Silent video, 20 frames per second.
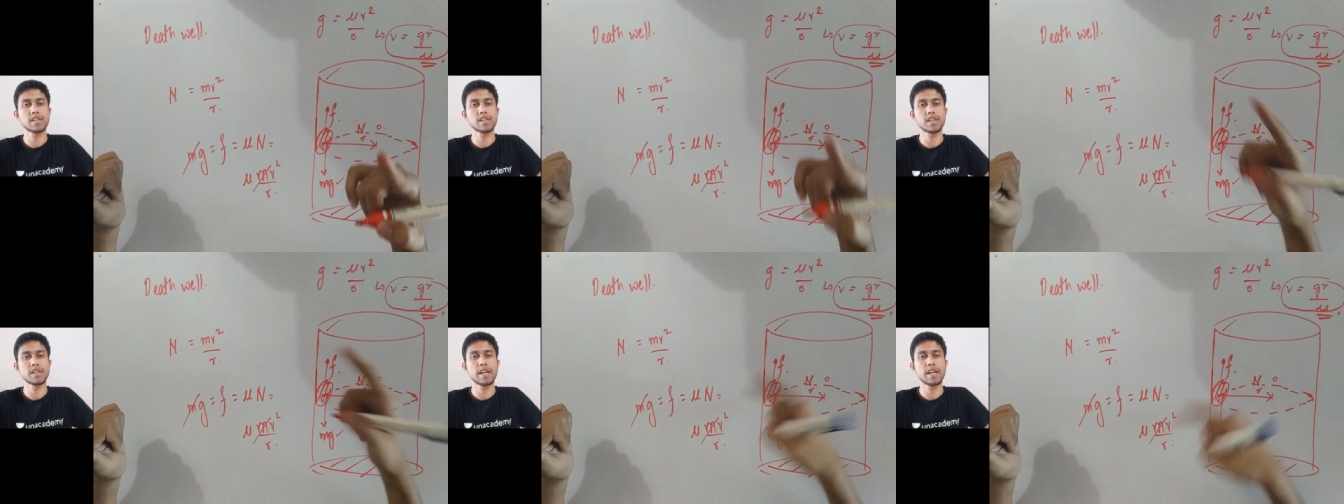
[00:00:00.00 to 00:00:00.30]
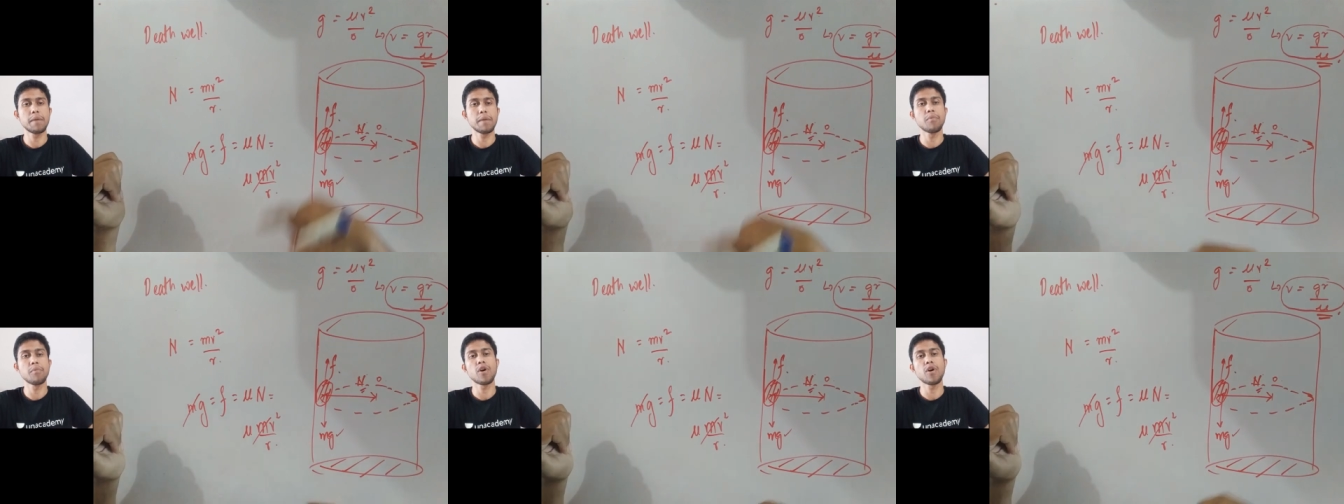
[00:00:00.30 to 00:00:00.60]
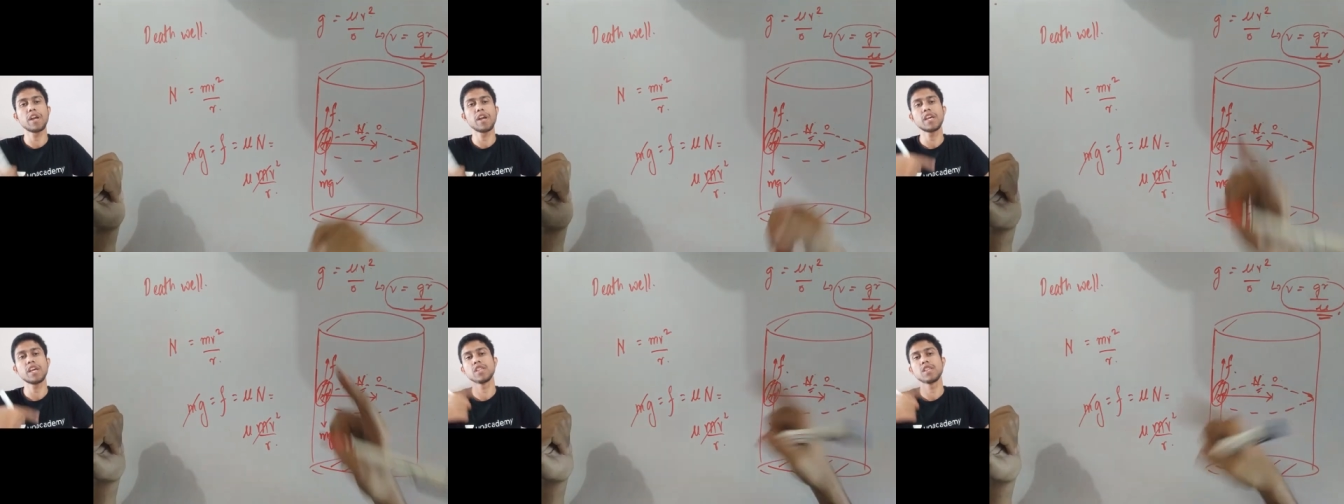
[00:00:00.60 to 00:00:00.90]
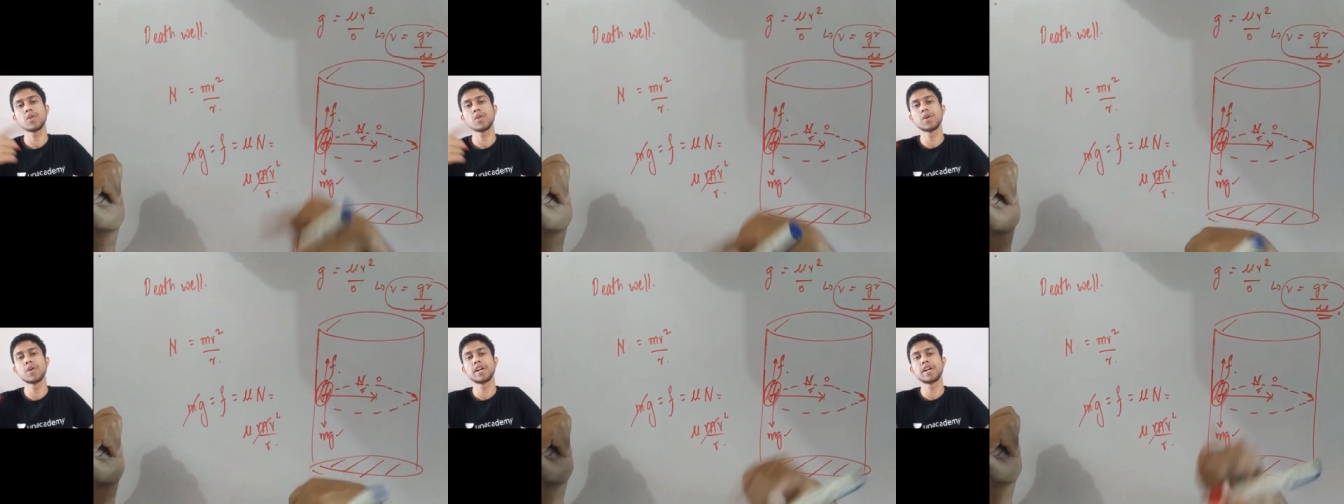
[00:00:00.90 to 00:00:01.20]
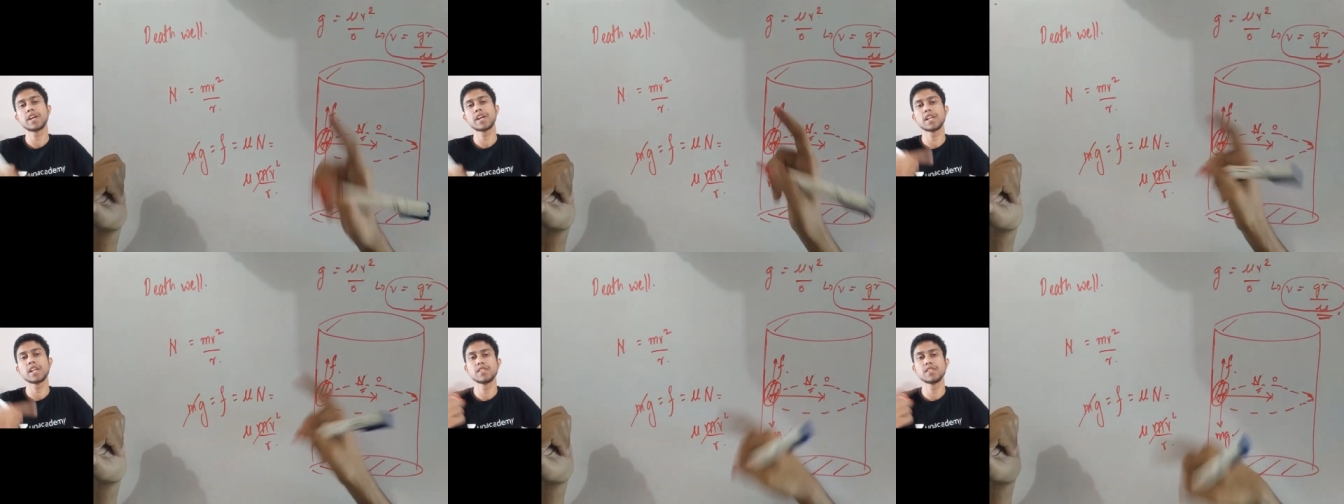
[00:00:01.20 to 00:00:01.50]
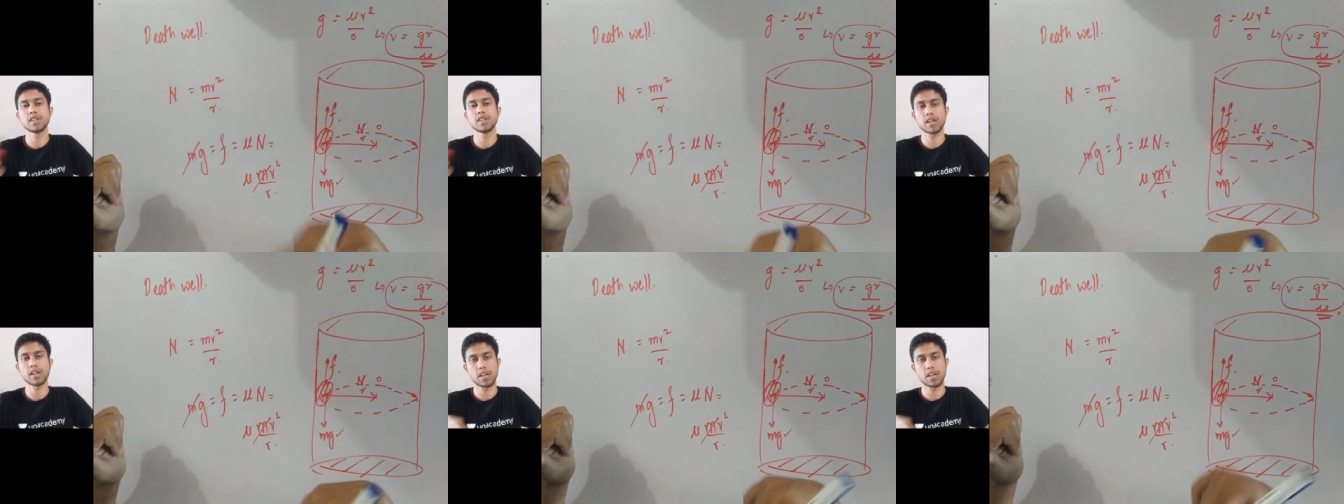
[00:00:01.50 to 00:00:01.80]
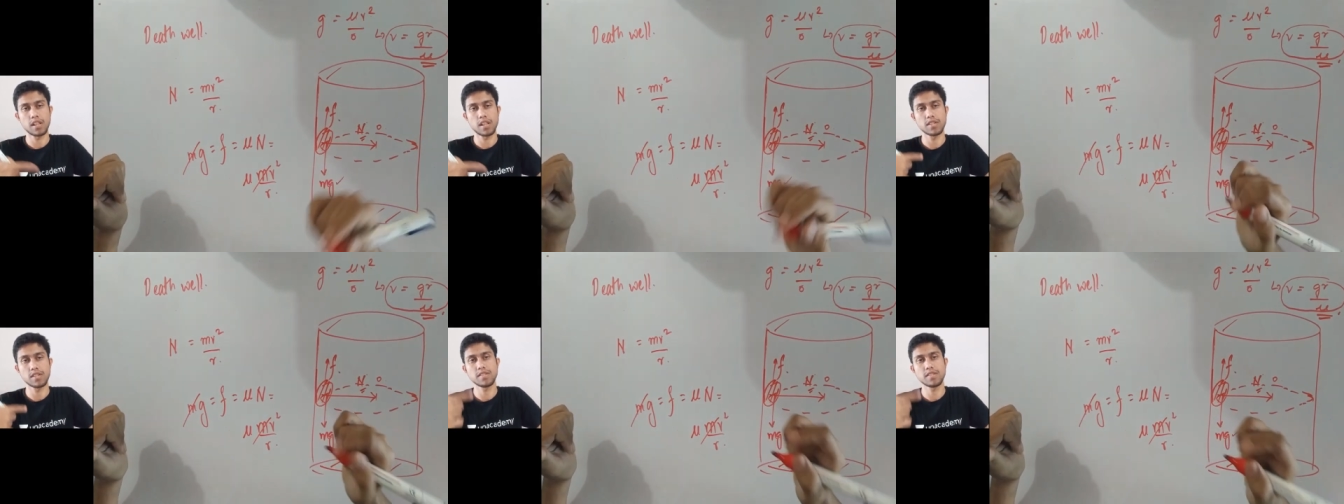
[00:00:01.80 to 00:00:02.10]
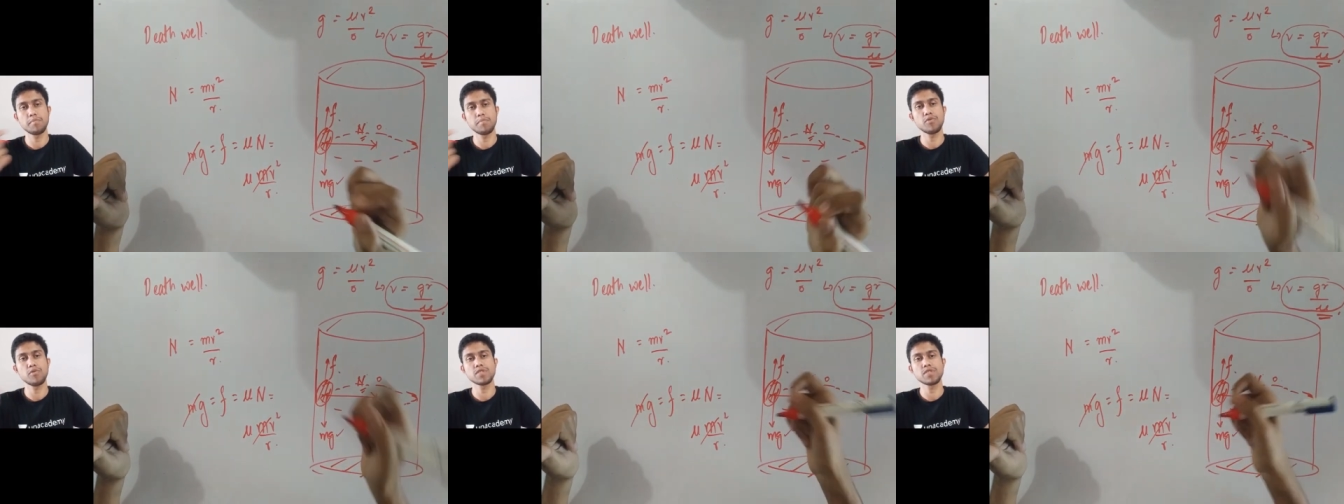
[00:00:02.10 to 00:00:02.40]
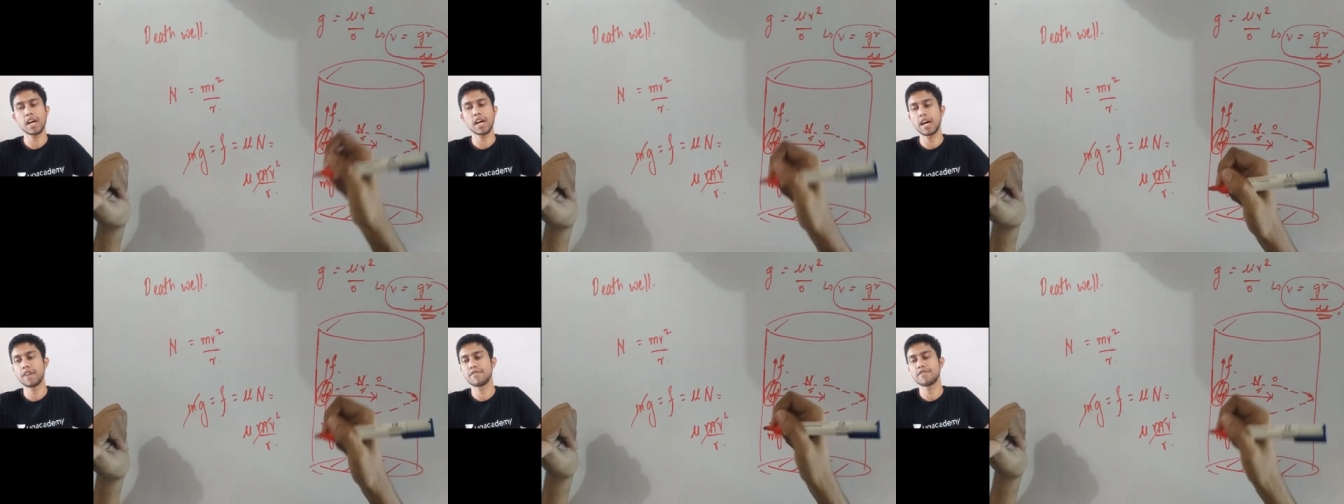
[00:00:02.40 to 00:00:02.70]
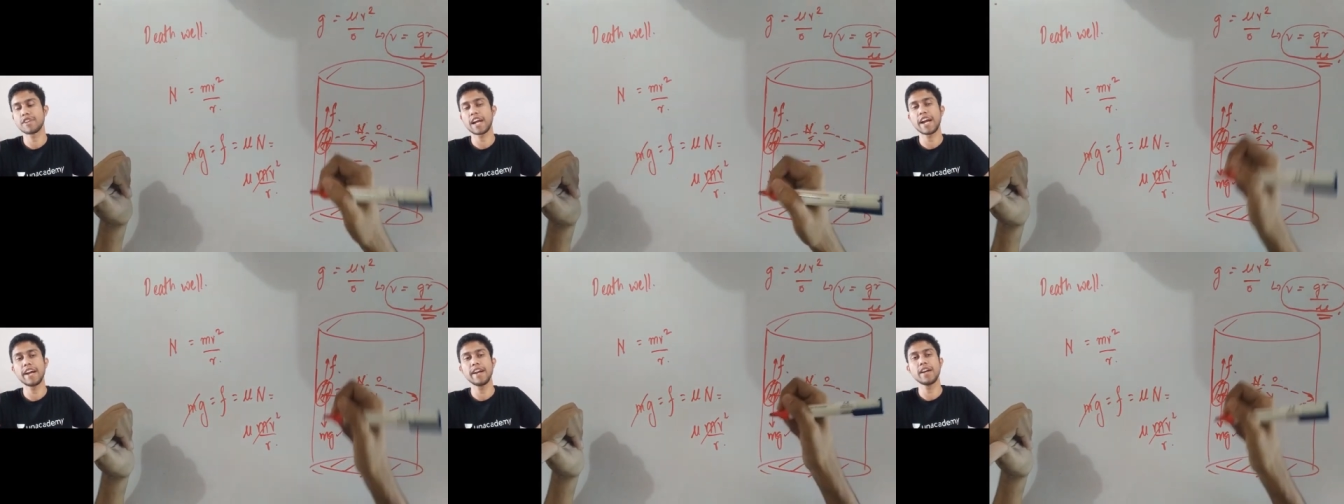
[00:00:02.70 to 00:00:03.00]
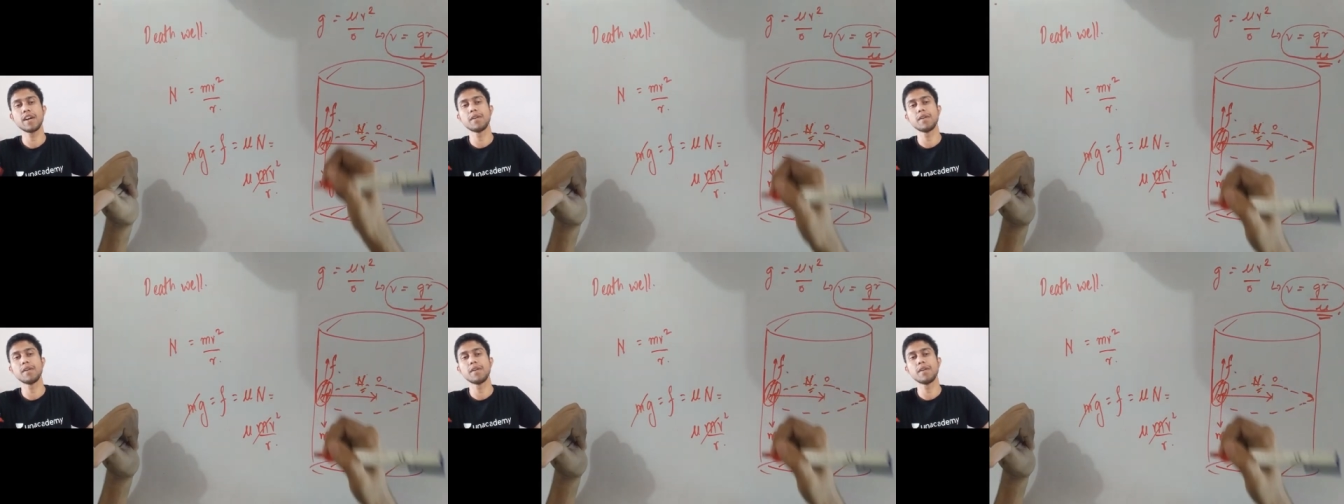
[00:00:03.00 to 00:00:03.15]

any body in the vertical circle. Suppose I have tied